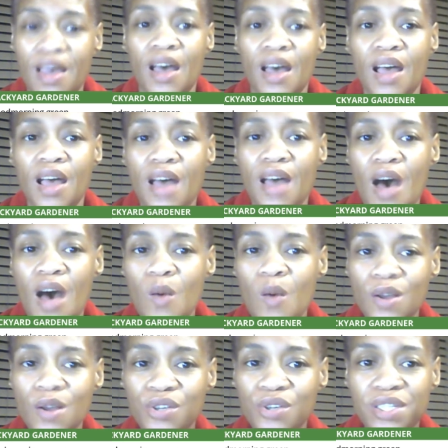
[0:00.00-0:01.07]
how are
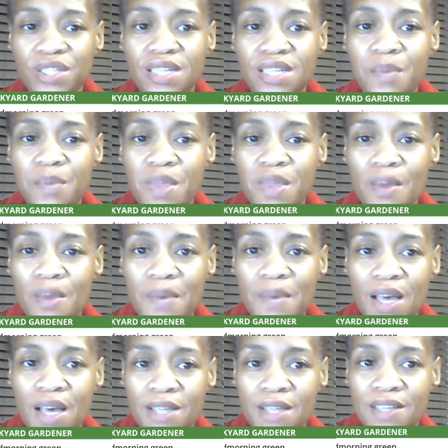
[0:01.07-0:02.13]
you steeping them?
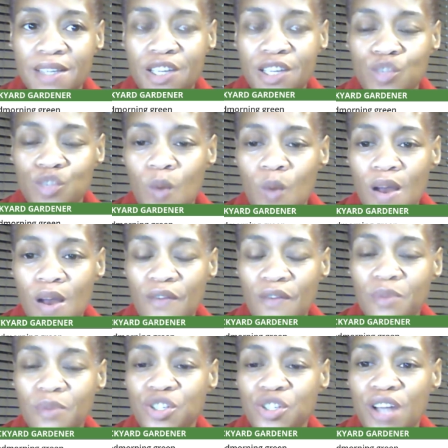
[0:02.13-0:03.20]
Because each one of them
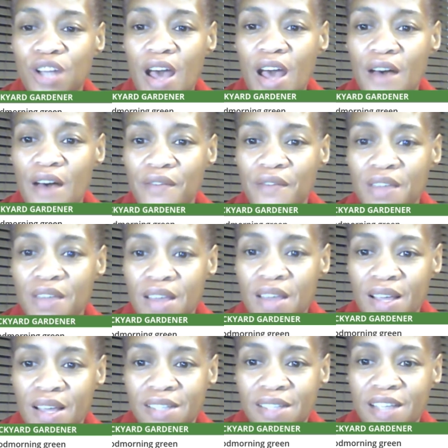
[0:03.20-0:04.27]
should have
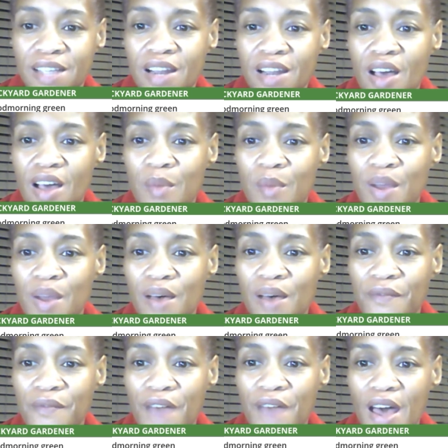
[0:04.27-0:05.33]
sun coming up
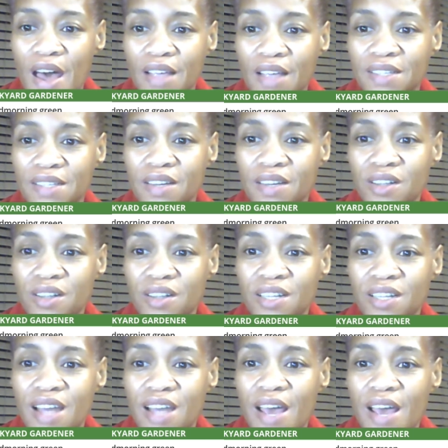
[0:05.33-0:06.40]
fast here today.